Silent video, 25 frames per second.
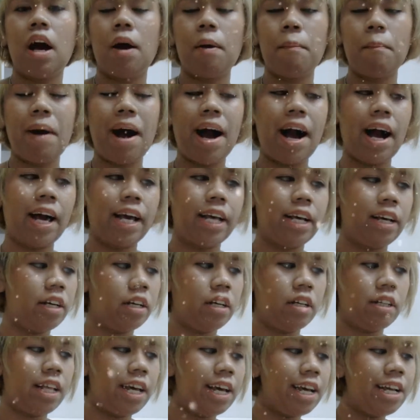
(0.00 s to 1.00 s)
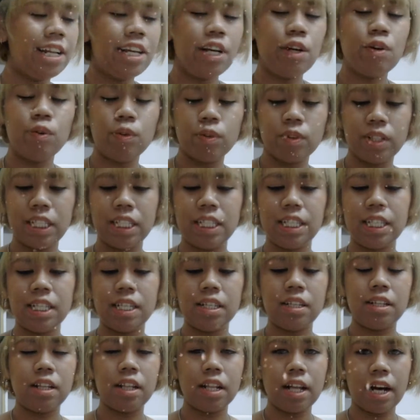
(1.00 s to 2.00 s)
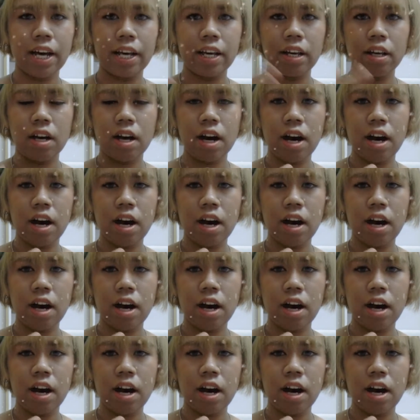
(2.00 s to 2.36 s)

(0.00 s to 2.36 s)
my daily routine, like